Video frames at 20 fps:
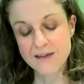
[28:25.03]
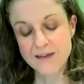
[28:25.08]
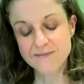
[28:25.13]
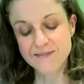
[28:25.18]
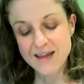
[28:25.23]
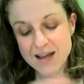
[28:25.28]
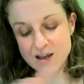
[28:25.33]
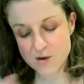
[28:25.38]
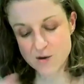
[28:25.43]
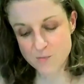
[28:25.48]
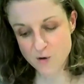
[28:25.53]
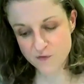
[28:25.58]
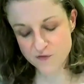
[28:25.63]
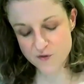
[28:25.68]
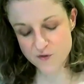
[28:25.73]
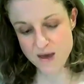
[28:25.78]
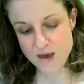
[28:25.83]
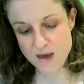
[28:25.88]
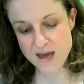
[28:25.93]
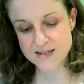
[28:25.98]
and they come
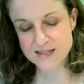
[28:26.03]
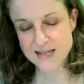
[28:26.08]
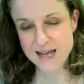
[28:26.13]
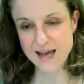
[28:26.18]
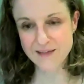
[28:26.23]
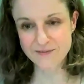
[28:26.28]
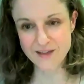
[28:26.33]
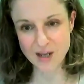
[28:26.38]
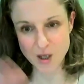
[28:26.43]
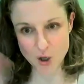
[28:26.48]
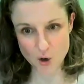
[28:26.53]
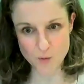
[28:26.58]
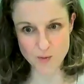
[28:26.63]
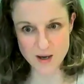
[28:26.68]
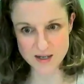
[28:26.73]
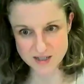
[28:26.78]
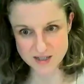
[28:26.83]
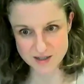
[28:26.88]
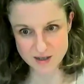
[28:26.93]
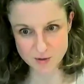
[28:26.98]
off the meds and they go
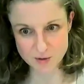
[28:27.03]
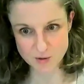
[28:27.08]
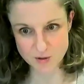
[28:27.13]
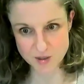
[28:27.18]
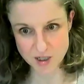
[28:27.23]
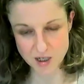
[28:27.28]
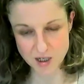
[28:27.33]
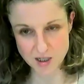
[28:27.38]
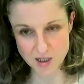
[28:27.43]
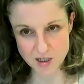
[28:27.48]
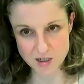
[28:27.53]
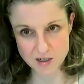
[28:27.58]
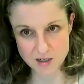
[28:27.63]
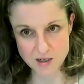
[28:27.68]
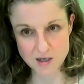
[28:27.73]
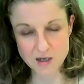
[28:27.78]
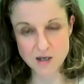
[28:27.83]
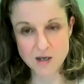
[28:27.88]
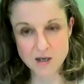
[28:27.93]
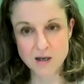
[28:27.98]
back to their old diet,
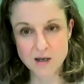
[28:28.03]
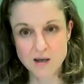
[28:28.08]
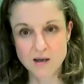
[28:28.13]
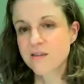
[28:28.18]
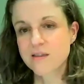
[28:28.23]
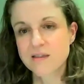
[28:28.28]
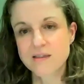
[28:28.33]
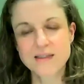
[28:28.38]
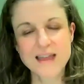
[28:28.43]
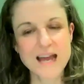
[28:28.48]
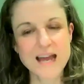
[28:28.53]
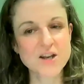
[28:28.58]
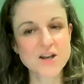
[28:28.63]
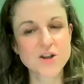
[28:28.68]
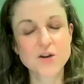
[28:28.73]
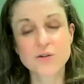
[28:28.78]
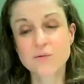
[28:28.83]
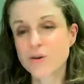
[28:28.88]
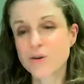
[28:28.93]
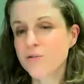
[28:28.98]

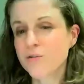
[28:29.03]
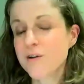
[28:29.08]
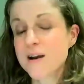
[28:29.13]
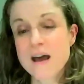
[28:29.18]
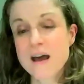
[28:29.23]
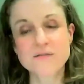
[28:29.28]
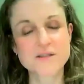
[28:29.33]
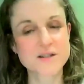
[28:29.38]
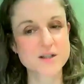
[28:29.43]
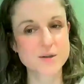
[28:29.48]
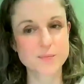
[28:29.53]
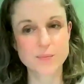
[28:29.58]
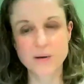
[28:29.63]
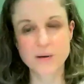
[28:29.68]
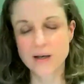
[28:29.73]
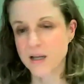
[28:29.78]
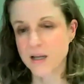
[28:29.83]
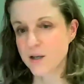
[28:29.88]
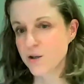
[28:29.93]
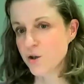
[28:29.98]
then you're
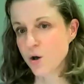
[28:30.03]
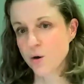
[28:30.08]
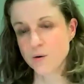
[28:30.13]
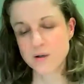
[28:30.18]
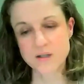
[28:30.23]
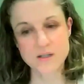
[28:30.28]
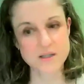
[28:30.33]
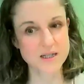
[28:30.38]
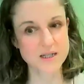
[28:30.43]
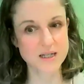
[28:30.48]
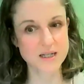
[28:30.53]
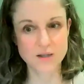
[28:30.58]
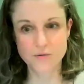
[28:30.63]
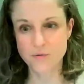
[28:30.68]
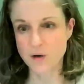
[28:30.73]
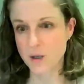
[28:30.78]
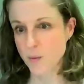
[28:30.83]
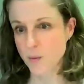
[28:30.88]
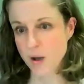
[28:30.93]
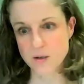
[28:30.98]
inevitably going to see the
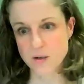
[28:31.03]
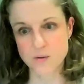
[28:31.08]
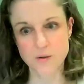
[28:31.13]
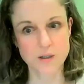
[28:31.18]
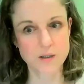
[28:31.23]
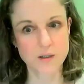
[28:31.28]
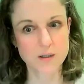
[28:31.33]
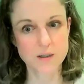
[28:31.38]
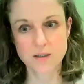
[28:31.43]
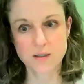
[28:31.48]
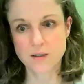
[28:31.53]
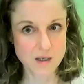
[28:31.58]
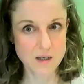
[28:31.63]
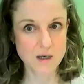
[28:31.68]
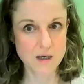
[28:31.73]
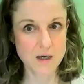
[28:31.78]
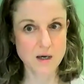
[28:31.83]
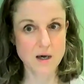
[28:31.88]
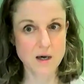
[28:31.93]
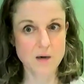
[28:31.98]
rebound.
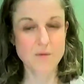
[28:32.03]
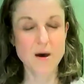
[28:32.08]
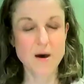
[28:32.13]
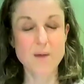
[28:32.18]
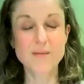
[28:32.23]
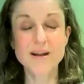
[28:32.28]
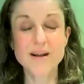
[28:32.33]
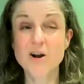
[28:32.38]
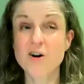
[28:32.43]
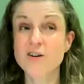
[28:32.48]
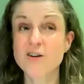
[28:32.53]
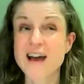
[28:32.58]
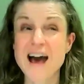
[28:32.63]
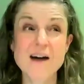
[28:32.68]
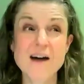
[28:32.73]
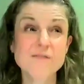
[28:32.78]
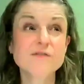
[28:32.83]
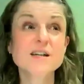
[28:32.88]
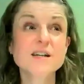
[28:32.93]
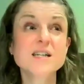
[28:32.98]
I mean, on
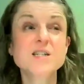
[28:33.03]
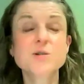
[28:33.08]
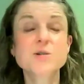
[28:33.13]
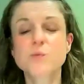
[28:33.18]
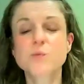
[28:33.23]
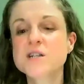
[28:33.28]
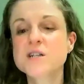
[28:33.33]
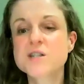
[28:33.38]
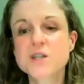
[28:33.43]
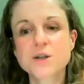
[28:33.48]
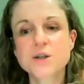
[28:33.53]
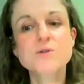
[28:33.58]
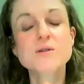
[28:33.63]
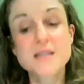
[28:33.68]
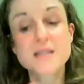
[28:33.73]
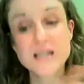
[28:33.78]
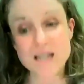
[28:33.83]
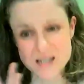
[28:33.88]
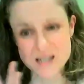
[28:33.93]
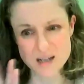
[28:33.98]
average, we do
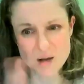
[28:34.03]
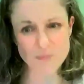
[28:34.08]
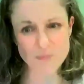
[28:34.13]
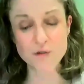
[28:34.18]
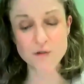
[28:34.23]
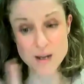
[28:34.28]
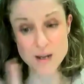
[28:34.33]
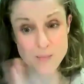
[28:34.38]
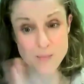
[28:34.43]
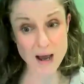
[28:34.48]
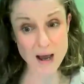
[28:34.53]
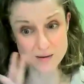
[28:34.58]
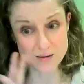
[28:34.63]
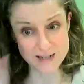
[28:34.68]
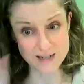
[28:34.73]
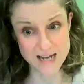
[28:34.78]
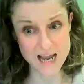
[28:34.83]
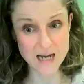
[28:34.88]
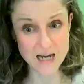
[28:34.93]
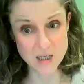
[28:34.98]
see some
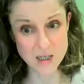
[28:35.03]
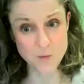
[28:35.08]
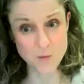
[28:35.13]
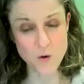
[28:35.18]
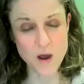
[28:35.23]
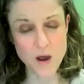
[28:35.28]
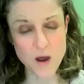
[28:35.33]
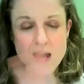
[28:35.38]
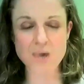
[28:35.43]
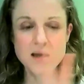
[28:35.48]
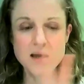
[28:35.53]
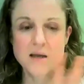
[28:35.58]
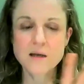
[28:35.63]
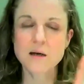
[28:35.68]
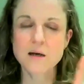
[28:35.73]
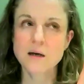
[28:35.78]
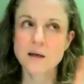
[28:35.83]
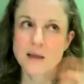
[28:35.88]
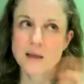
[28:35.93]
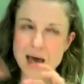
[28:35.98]
rebound
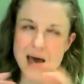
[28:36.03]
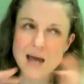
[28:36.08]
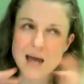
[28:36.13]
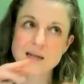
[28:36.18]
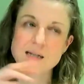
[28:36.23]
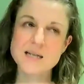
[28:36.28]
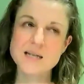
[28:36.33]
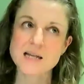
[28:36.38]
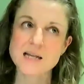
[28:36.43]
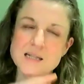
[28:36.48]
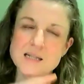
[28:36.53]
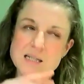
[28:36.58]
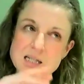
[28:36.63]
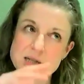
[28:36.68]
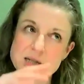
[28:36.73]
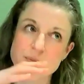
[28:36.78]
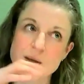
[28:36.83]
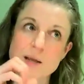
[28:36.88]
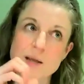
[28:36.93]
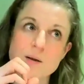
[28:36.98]
anyway. Again, it tends
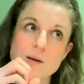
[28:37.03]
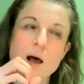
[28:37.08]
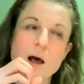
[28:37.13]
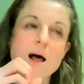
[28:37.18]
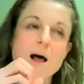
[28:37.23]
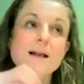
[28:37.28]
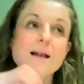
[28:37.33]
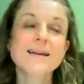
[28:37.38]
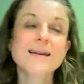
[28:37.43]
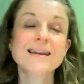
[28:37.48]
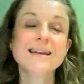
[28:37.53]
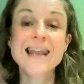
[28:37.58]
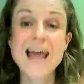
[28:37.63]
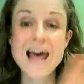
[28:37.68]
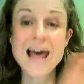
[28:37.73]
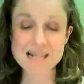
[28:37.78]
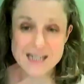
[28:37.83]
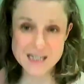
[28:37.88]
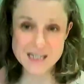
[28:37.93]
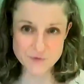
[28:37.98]
to be
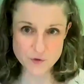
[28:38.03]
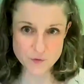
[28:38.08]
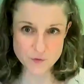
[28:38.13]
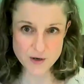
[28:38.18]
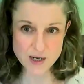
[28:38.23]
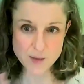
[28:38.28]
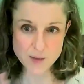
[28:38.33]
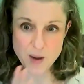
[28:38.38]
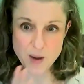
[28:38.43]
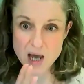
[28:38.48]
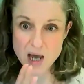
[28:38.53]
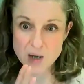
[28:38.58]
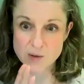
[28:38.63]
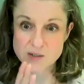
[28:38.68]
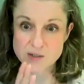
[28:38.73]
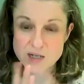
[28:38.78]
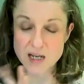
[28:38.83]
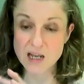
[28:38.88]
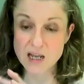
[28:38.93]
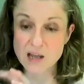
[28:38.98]
less of a
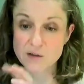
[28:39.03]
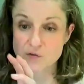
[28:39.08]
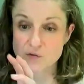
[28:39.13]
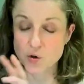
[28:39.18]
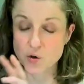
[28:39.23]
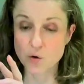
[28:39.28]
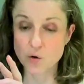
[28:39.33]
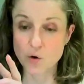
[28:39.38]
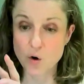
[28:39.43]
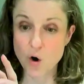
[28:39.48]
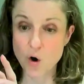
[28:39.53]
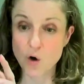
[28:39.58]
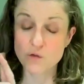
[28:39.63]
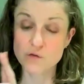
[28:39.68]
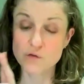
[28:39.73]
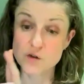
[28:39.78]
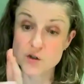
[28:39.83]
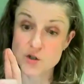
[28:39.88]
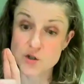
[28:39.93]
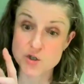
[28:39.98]
rebound if you're
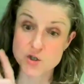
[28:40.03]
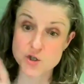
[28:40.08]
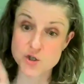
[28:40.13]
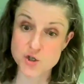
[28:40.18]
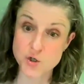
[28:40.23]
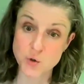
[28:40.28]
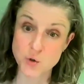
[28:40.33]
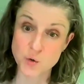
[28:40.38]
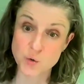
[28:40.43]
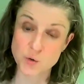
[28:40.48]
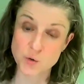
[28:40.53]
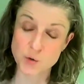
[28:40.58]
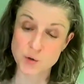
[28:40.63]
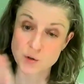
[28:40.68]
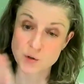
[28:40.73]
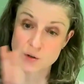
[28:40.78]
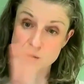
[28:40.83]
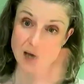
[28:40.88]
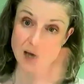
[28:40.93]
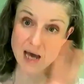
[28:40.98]
on the
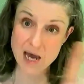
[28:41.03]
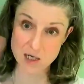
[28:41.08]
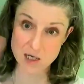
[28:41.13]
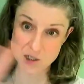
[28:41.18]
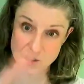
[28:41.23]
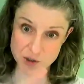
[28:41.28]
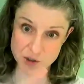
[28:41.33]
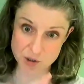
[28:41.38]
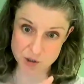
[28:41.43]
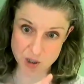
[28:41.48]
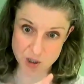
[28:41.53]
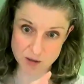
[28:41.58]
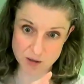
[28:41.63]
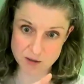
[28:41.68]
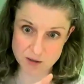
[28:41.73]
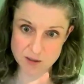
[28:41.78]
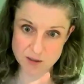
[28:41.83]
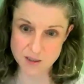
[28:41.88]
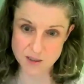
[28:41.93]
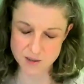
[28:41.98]
dual action
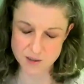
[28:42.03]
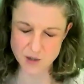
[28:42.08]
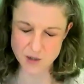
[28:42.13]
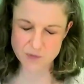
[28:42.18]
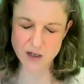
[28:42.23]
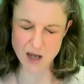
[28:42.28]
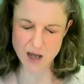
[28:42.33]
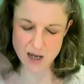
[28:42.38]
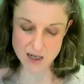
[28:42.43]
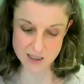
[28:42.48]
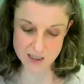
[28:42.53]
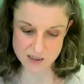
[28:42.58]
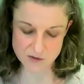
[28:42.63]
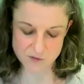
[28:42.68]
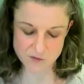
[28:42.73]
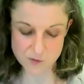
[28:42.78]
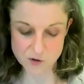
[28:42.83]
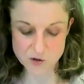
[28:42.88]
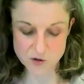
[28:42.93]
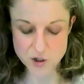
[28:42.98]
drugs, so the likes
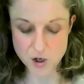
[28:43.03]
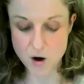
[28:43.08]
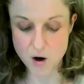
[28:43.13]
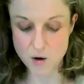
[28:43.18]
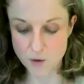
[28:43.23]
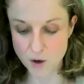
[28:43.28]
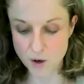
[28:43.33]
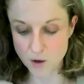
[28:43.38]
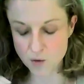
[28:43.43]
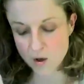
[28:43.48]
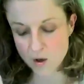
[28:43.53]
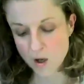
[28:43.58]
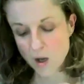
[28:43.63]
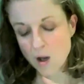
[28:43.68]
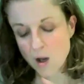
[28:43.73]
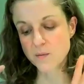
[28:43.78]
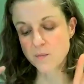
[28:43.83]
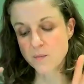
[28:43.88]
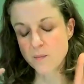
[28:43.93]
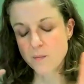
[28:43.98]
of the Mounjaro,
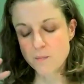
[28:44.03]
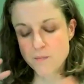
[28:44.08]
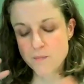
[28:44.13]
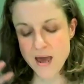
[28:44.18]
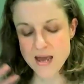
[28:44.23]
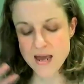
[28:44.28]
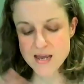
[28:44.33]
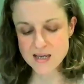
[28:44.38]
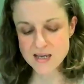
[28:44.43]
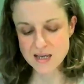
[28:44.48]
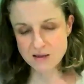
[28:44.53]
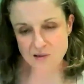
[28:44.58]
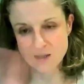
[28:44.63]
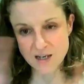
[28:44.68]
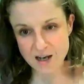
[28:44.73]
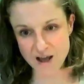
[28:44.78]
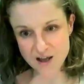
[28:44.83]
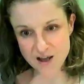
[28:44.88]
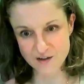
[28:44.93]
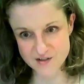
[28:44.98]
making
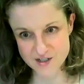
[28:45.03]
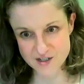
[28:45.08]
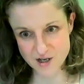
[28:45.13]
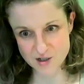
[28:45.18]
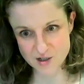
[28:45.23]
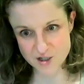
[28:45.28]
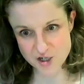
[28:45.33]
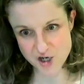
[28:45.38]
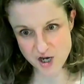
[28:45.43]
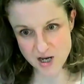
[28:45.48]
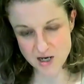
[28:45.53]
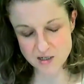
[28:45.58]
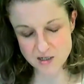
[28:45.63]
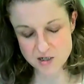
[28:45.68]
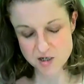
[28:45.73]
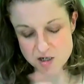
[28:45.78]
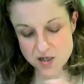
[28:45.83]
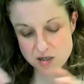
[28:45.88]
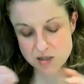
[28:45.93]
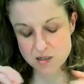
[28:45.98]
the lifestyle
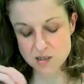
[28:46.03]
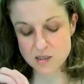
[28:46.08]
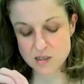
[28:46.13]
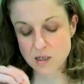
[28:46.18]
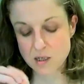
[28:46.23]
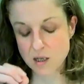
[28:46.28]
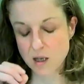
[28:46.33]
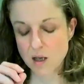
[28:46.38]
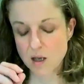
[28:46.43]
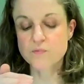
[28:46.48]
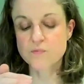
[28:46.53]
changes,